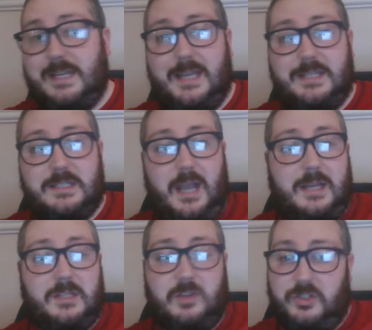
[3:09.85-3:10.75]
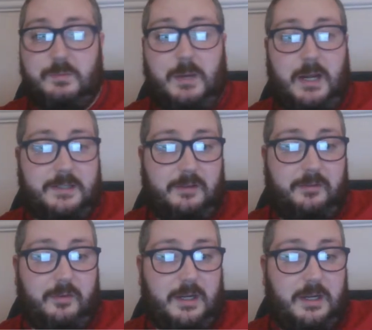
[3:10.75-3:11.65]
and S, and it's got smart
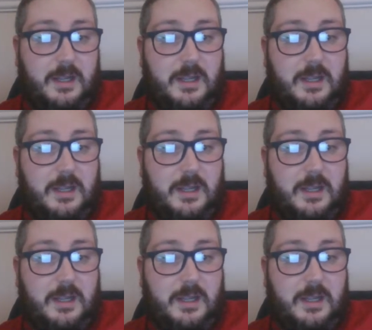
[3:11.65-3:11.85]
delivery.